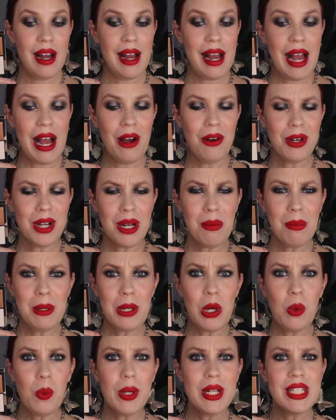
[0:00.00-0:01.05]
how come
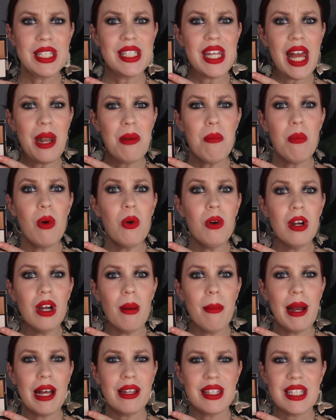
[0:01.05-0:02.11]
no one said more
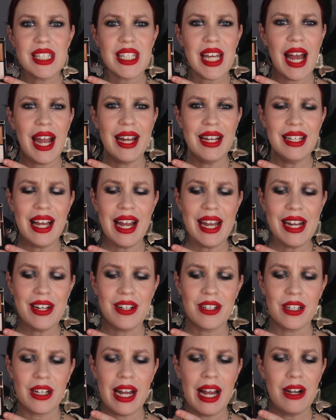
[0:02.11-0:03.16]
about this
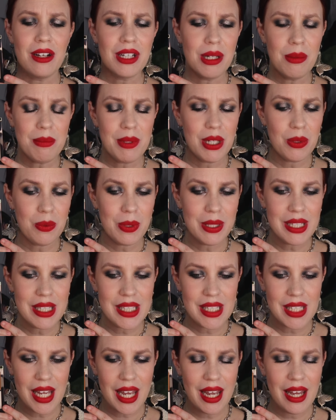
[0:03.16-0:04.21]
highlighter? How come no one
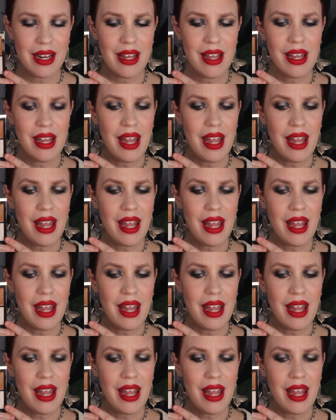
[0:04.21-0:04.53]
said,